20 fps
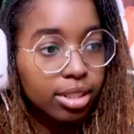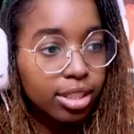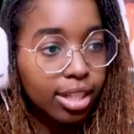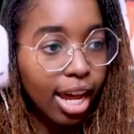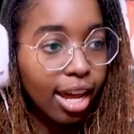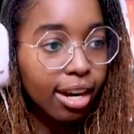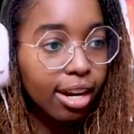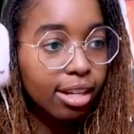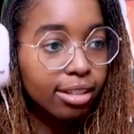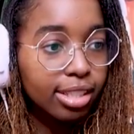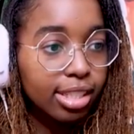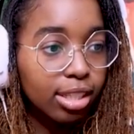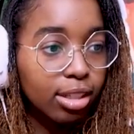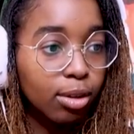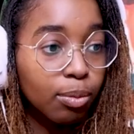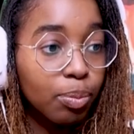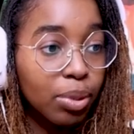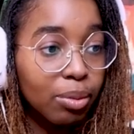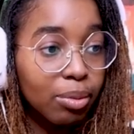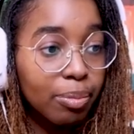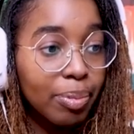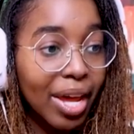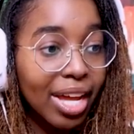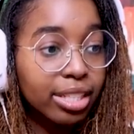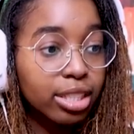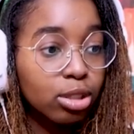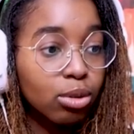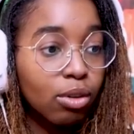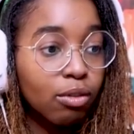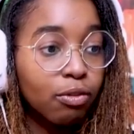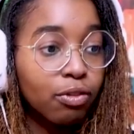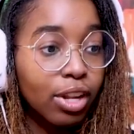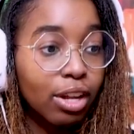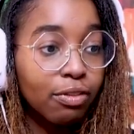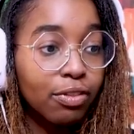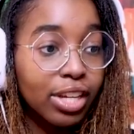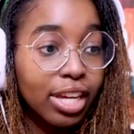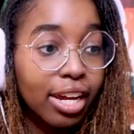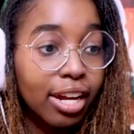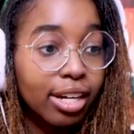Shout out to BB Panzu and
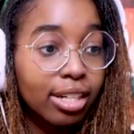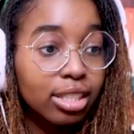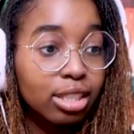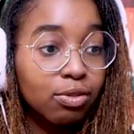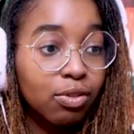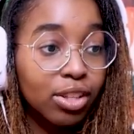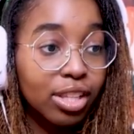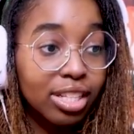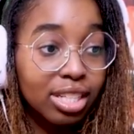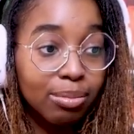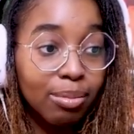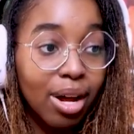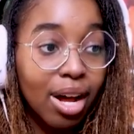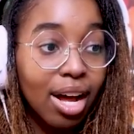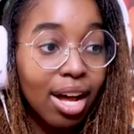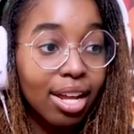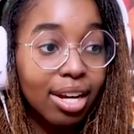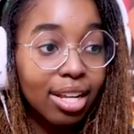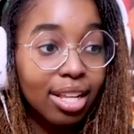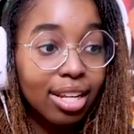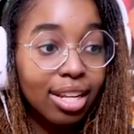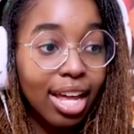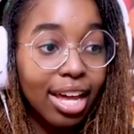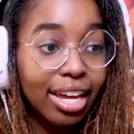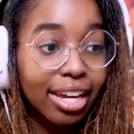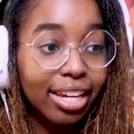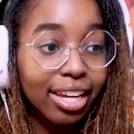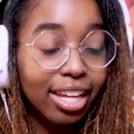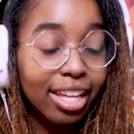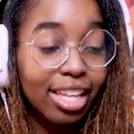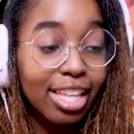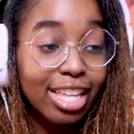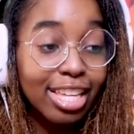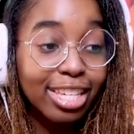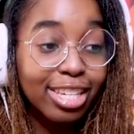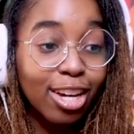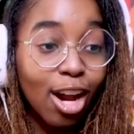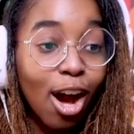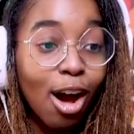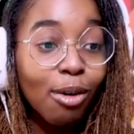Fluffy Hairs for this mod. Like,
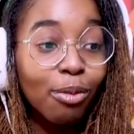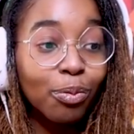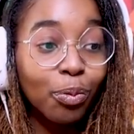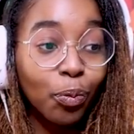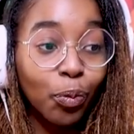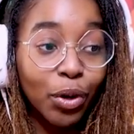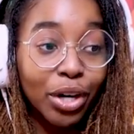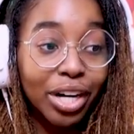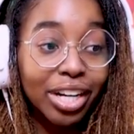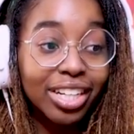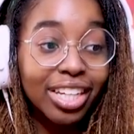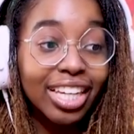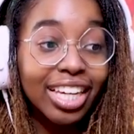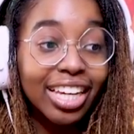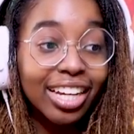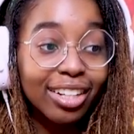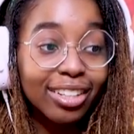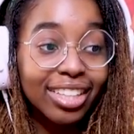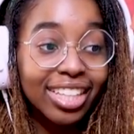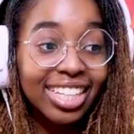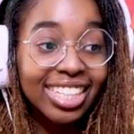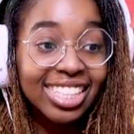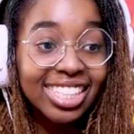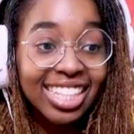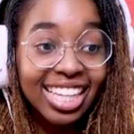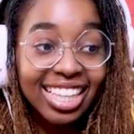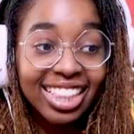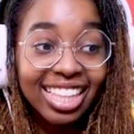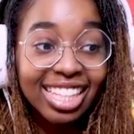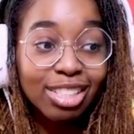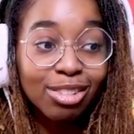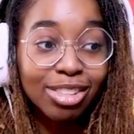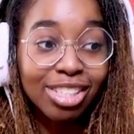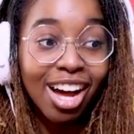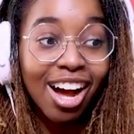y'all really killed this. Like, this was